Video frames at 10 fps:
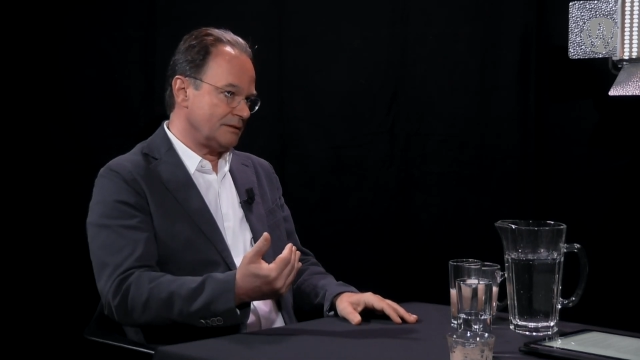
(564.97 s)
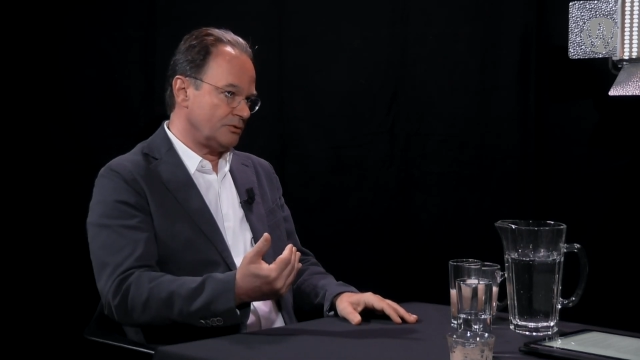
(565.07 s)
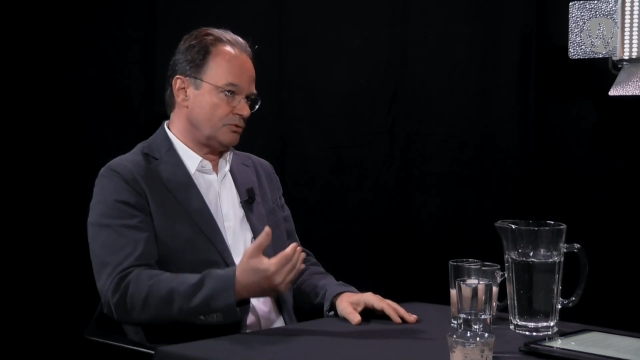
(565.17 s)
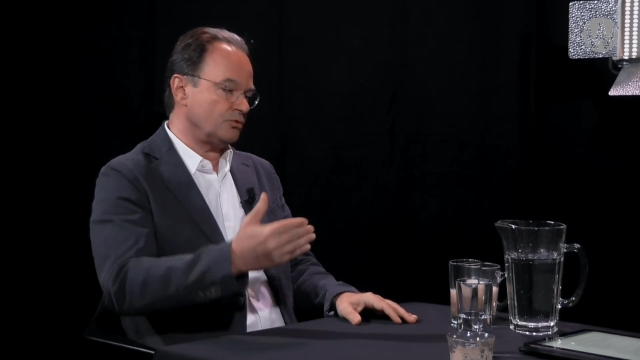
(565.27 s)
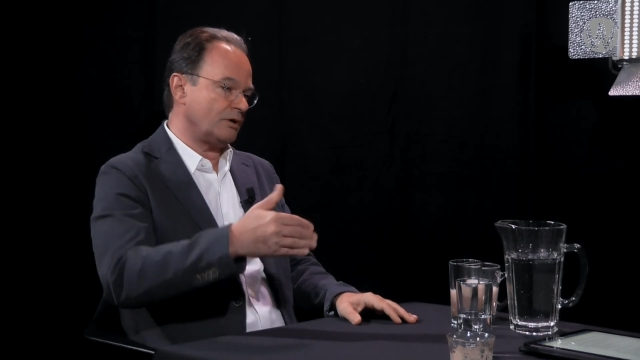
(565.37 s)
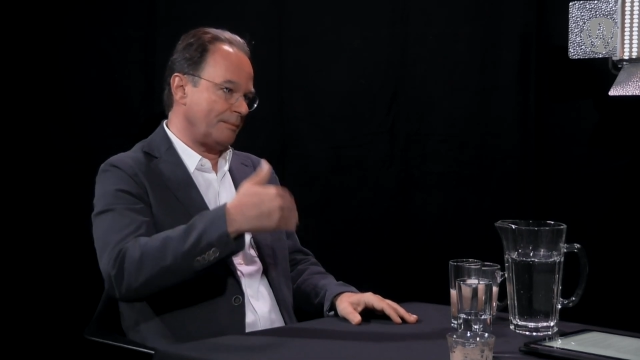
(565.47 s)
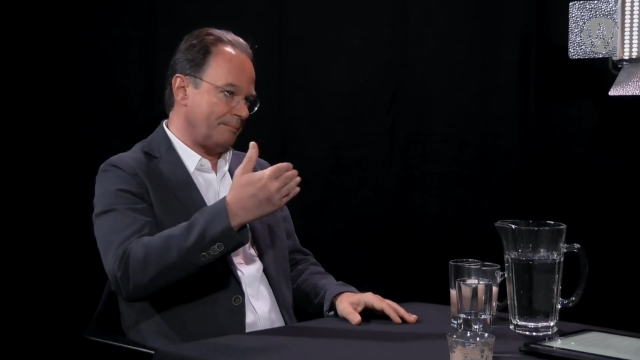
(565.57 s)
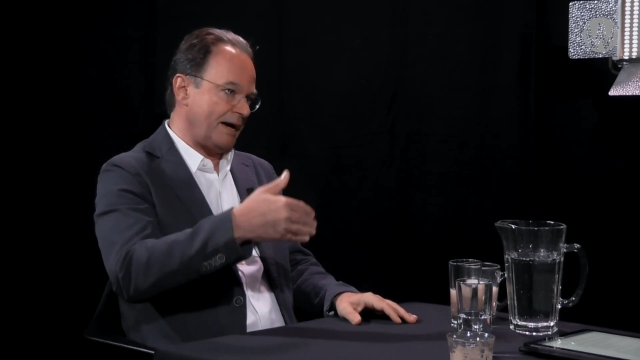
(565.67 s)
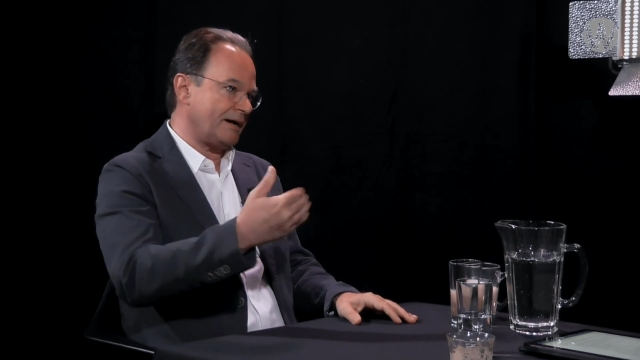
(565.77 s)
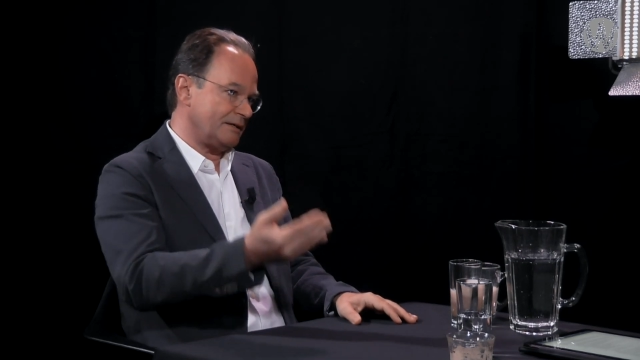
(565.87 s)
to come
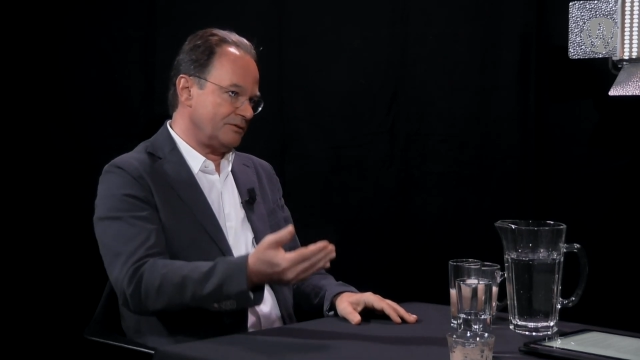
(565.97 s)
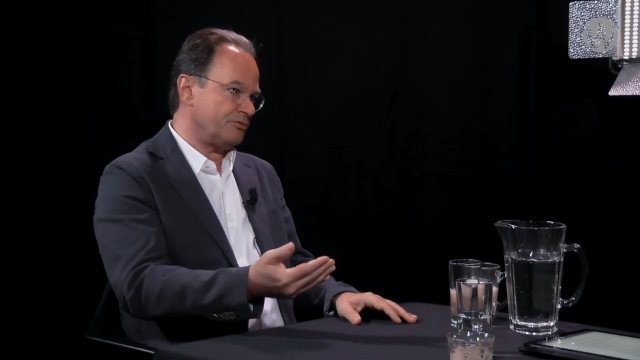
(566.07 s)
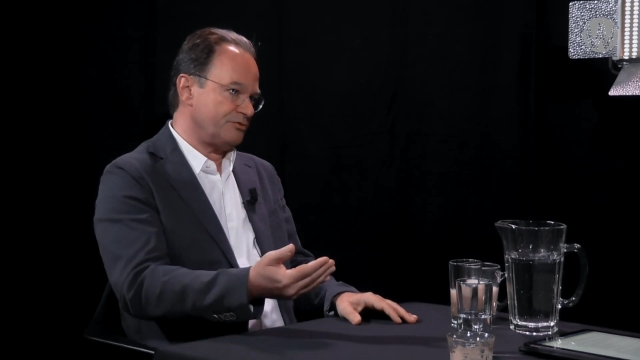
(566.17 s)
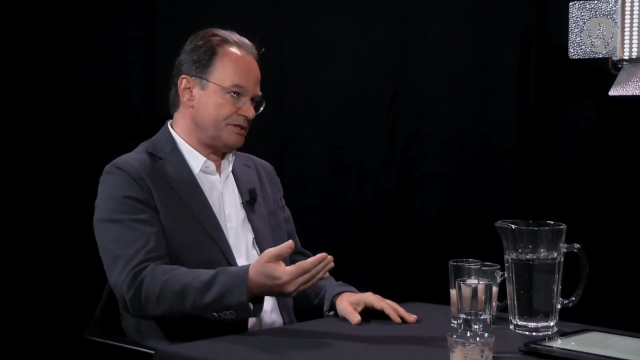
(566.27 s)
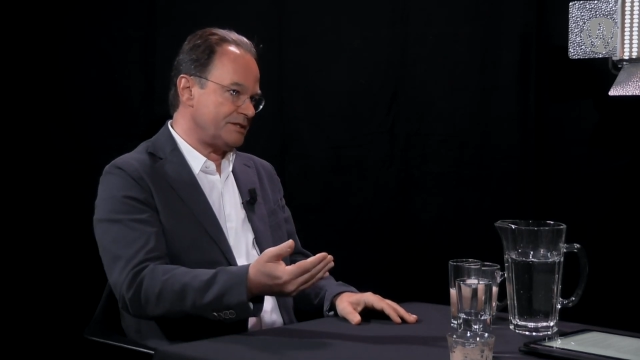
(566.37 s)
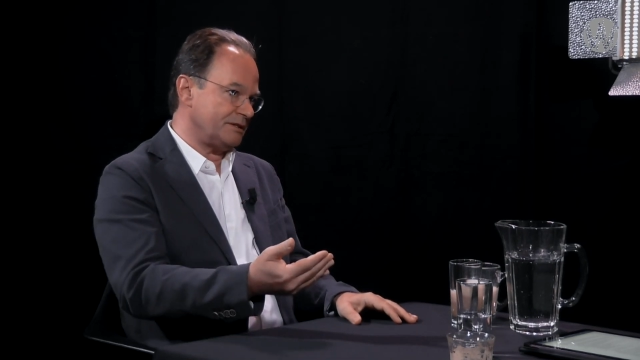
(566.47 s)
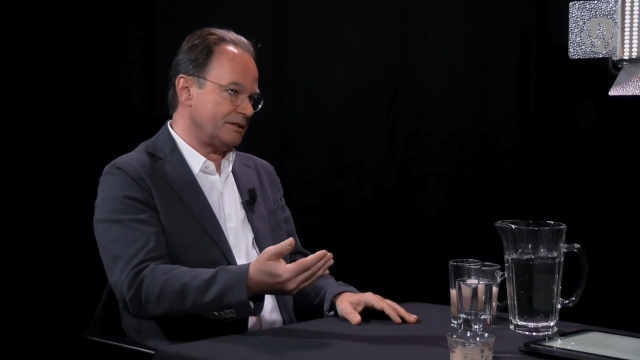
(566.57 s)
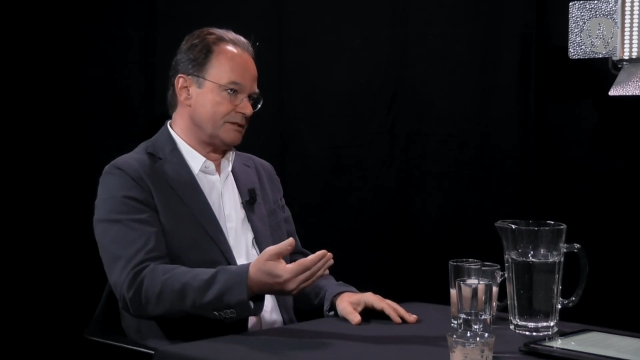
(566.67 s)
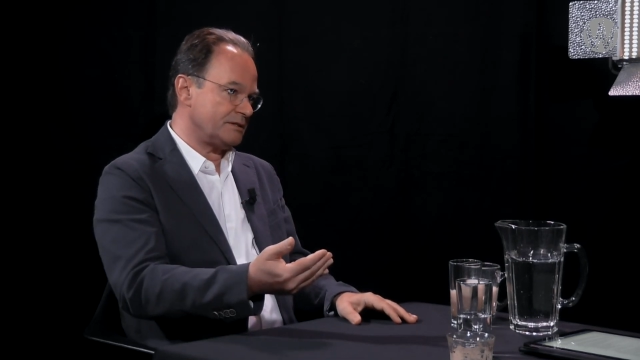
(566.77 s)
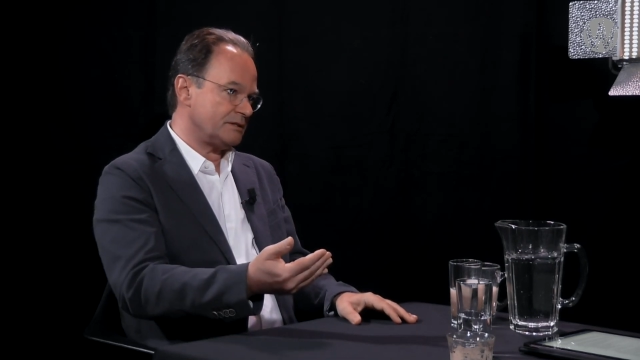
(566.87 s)
back and revisit
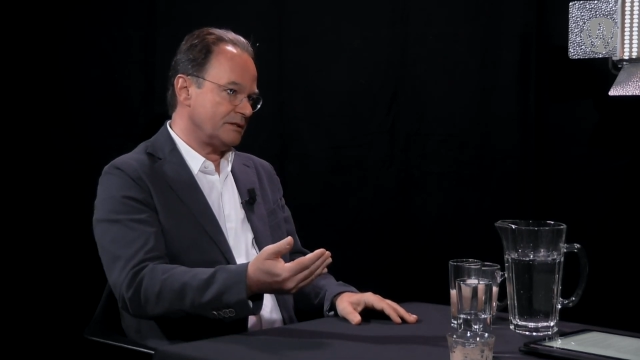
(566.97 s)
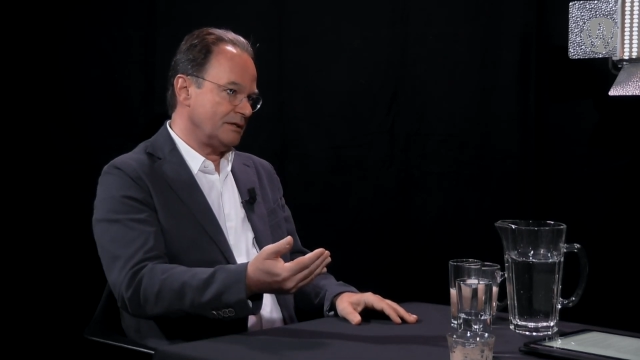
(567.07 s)
this.